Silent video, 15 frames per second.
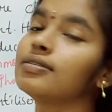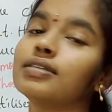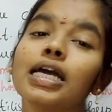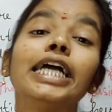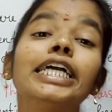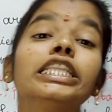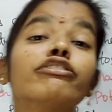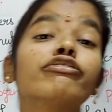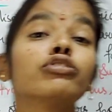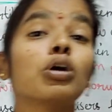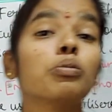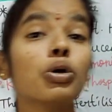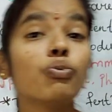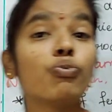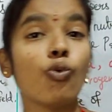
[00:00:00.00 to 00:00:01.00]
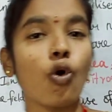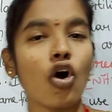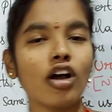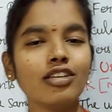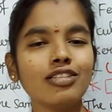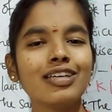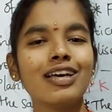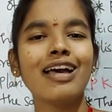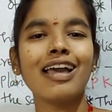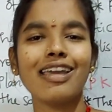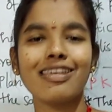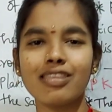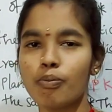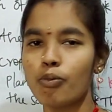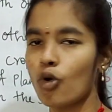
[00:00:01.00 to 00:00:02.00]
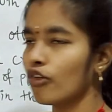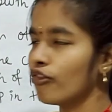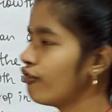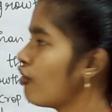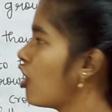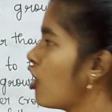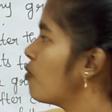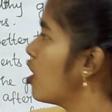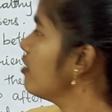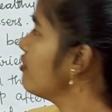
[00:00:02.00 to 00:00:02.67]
in the form of what? In the form of